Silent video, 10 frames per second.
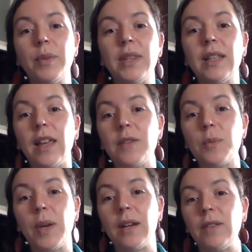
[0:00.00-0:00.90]
but the
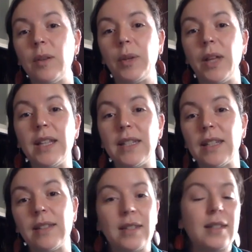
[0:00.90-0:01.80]
lifespan of an appliance
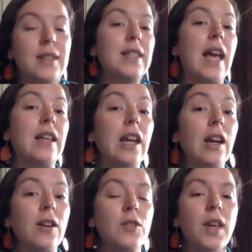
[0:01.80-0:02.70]
is 10
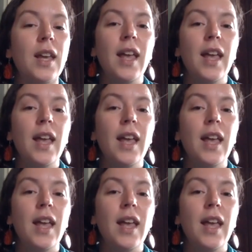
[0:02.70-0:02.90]
years.